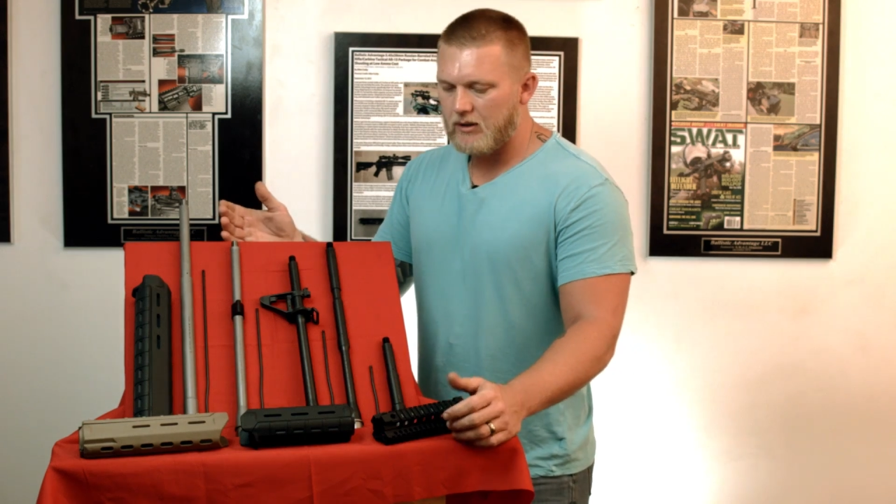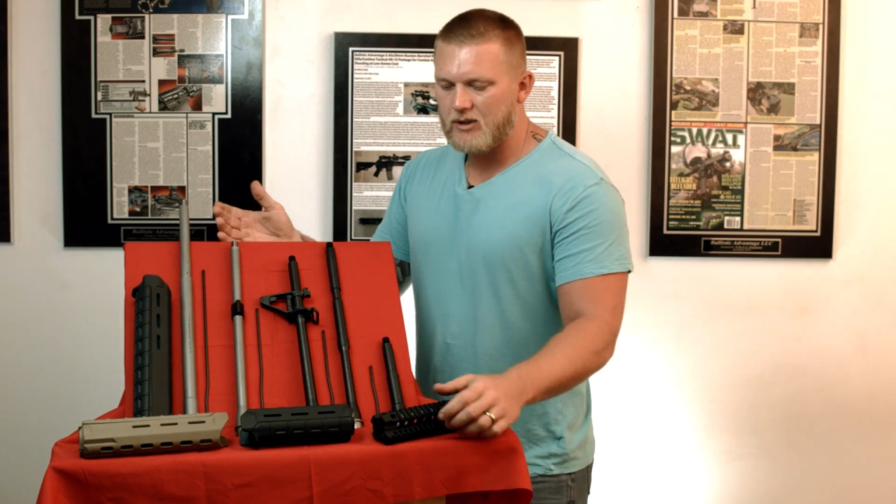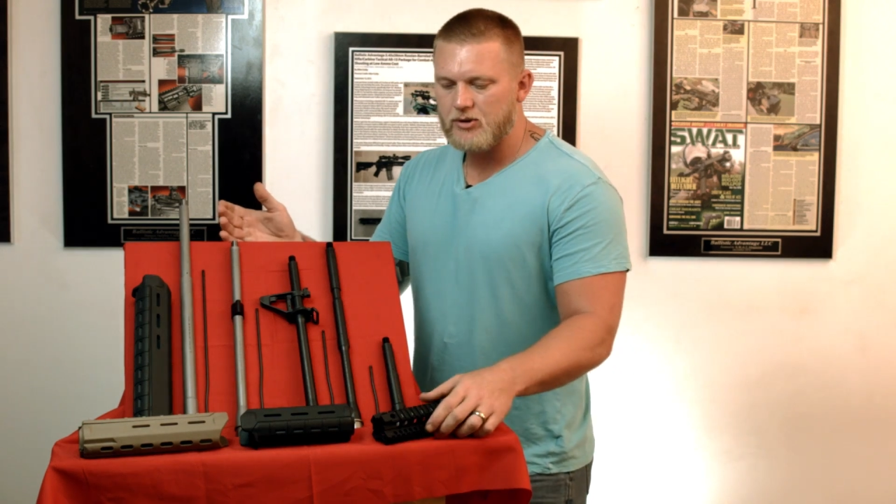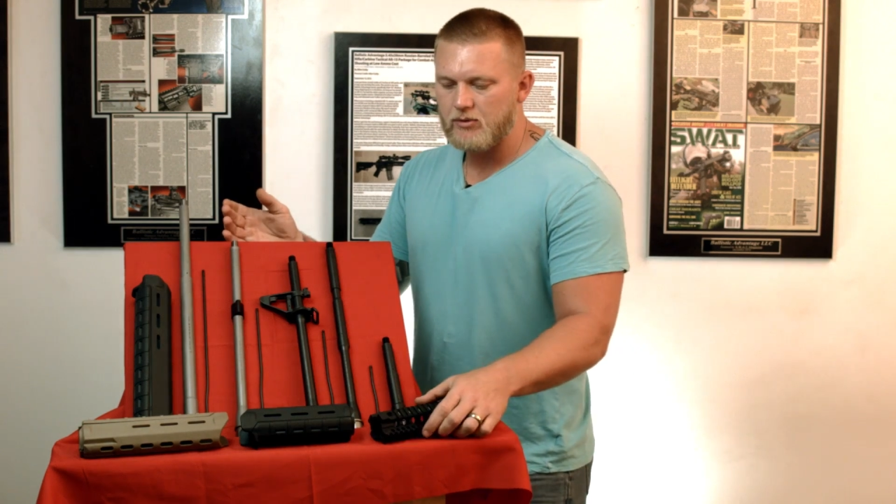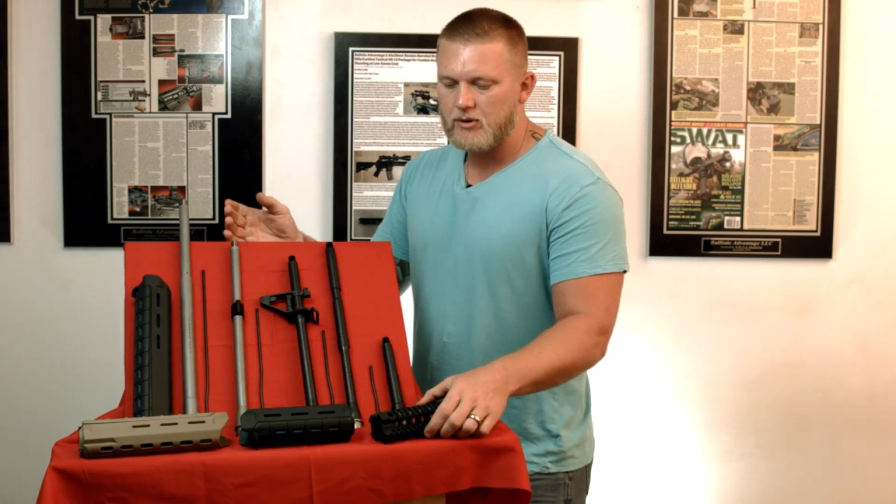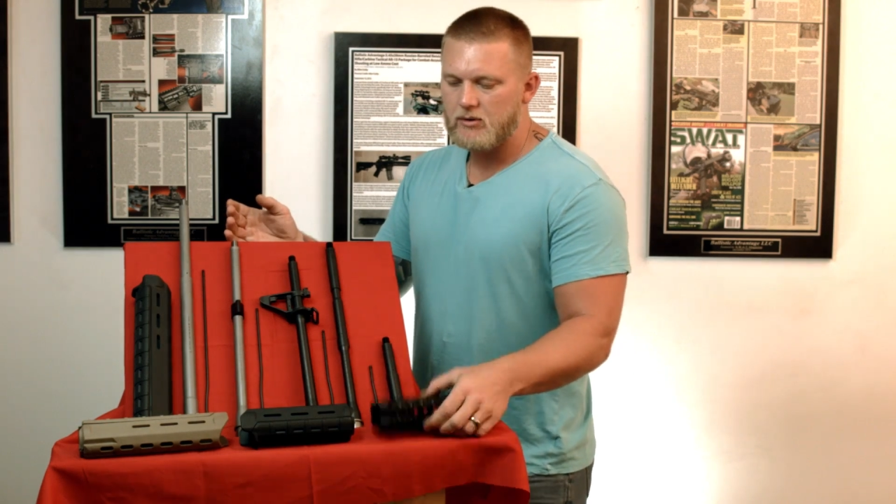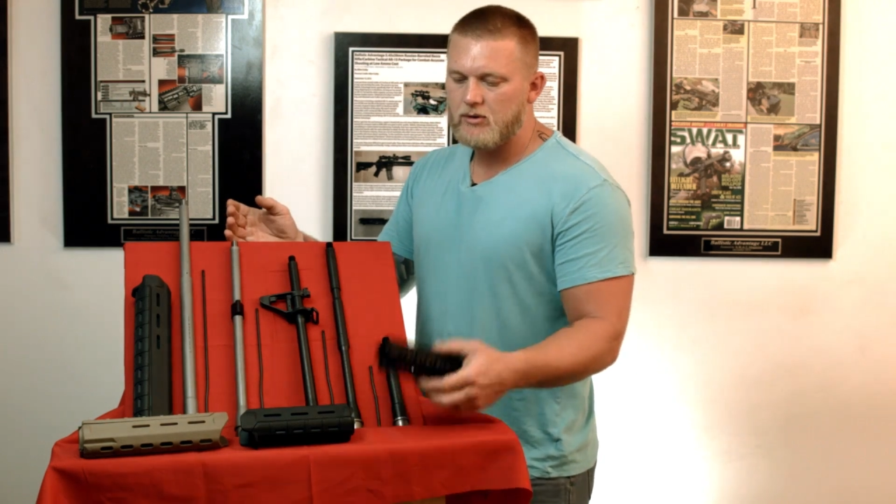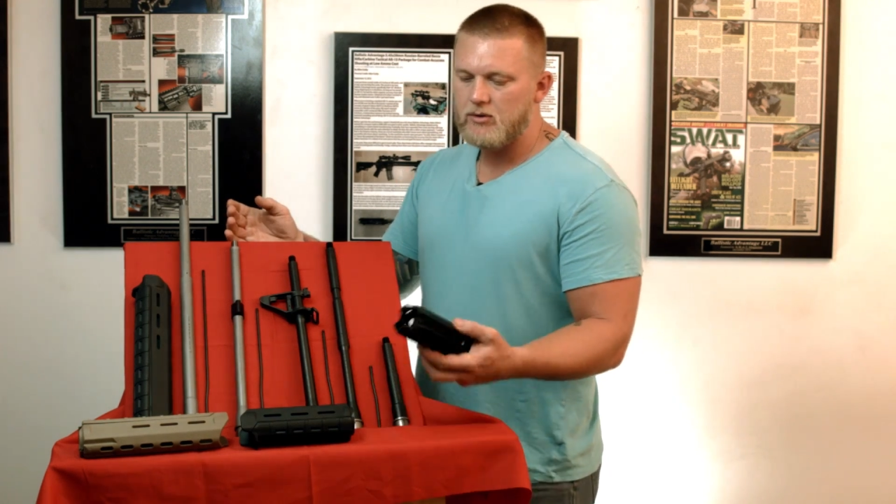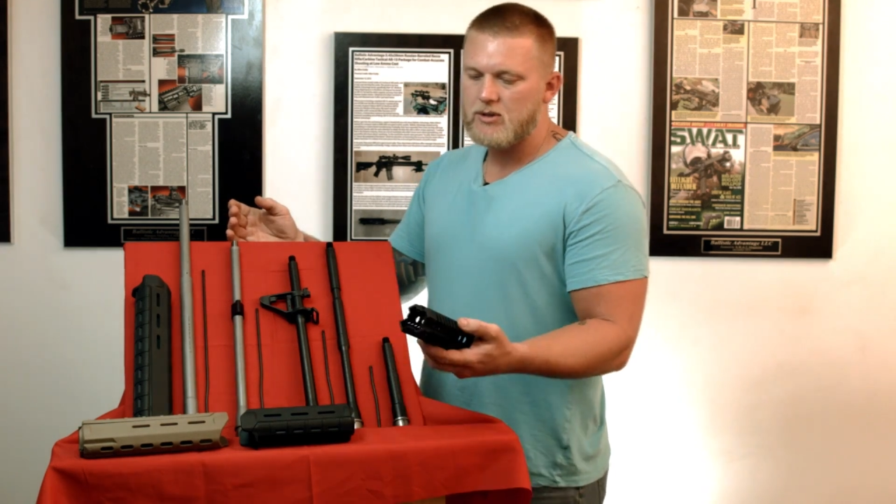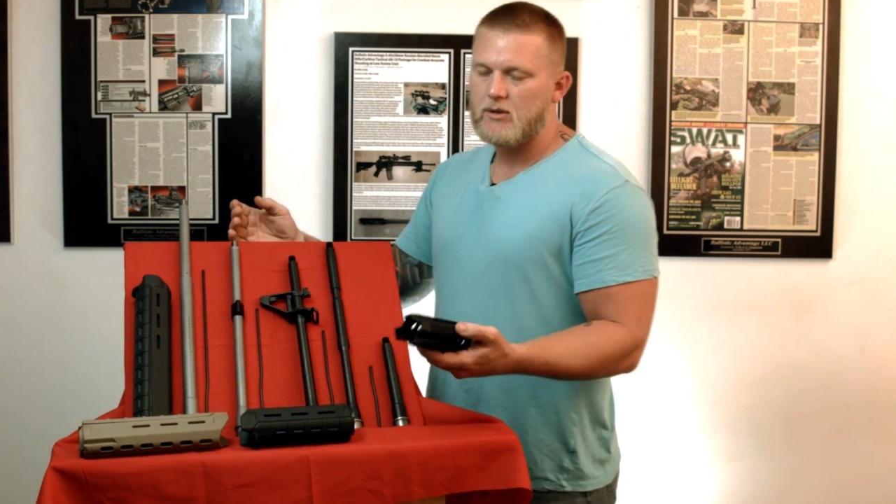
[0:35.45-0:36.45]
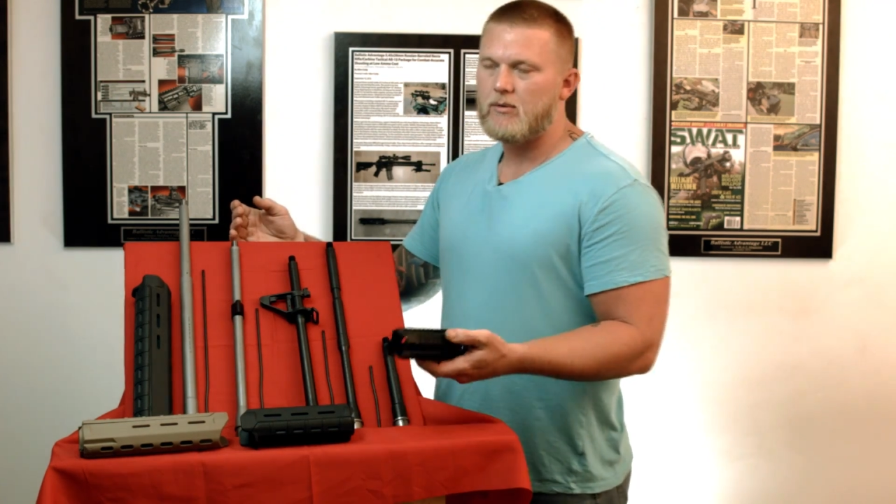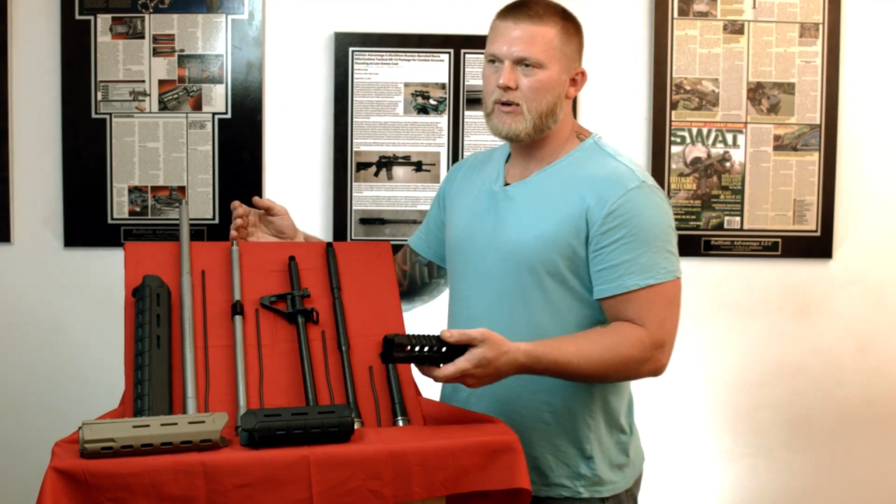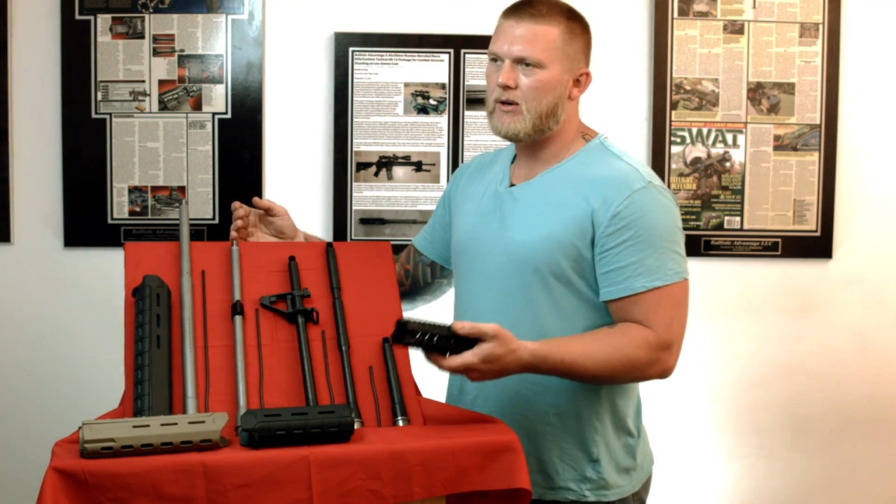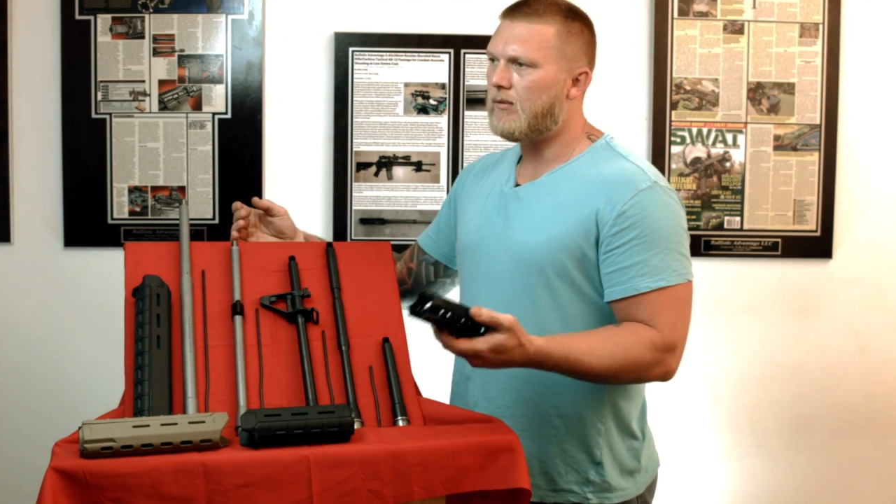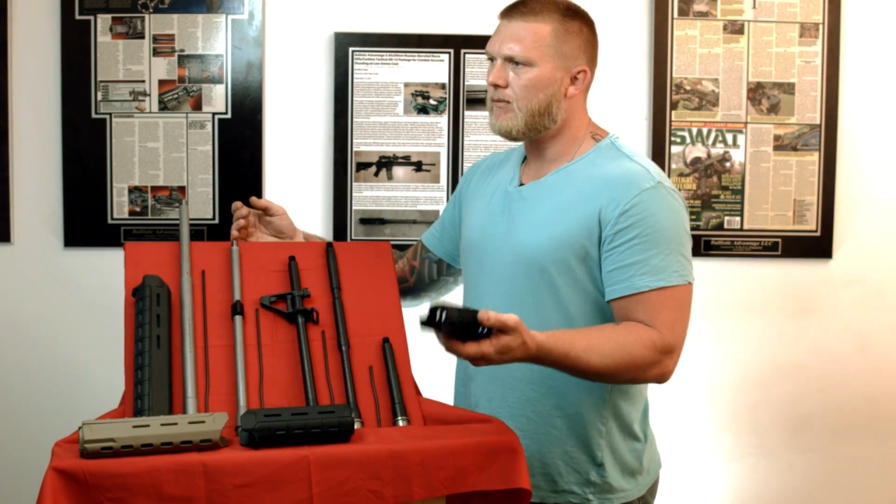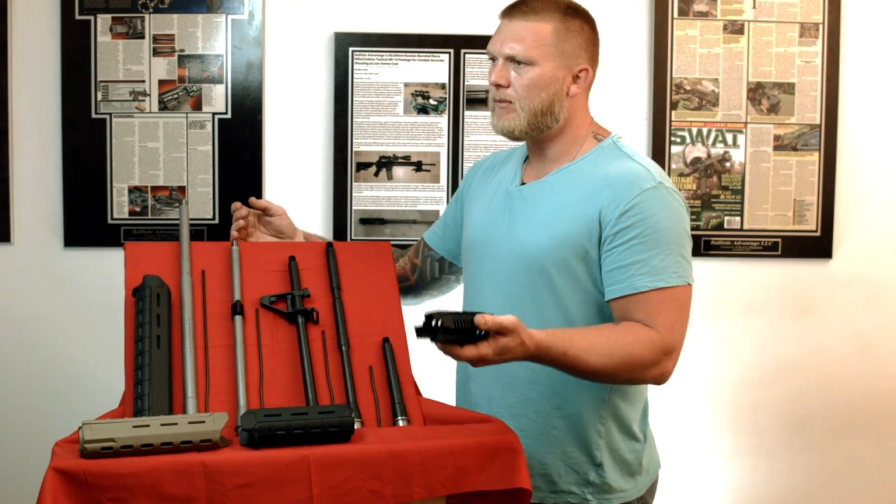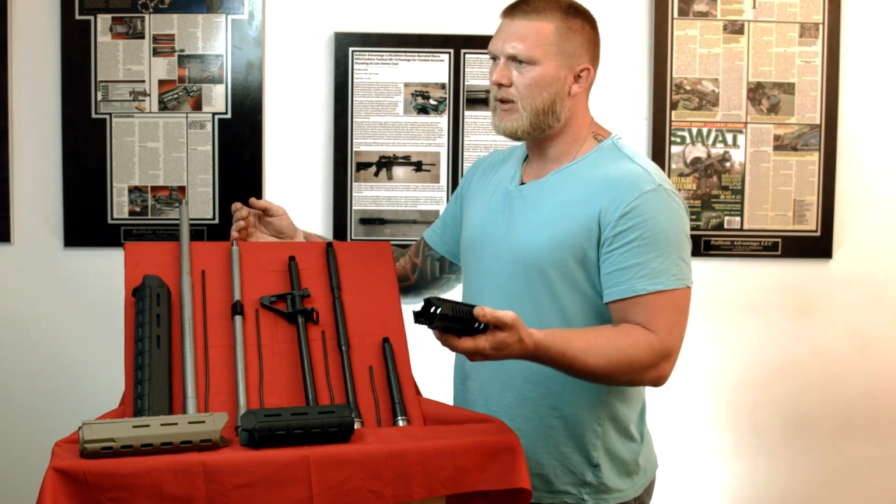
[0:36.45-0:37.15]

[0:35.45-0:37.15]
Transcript: unless you were using a rail